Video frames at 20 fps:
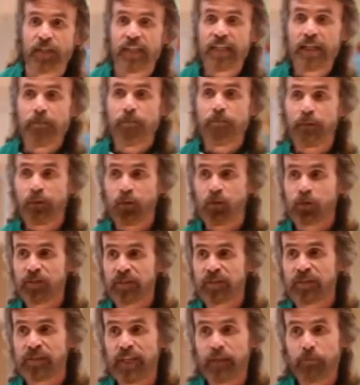he built
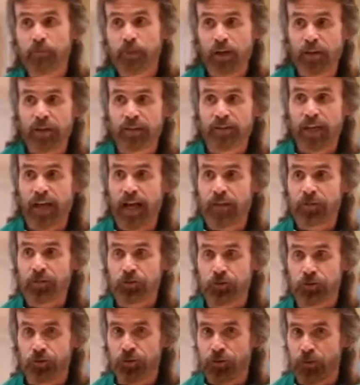St. Mary's Catholic
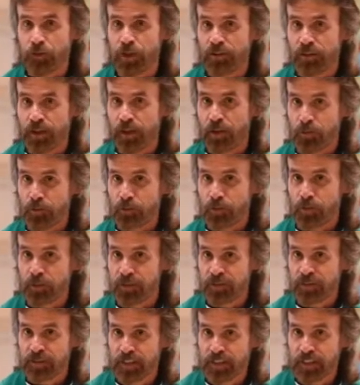Church, one of the other buildings
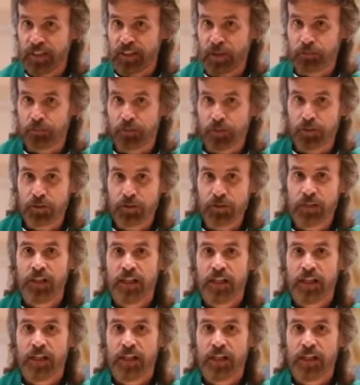that he had built,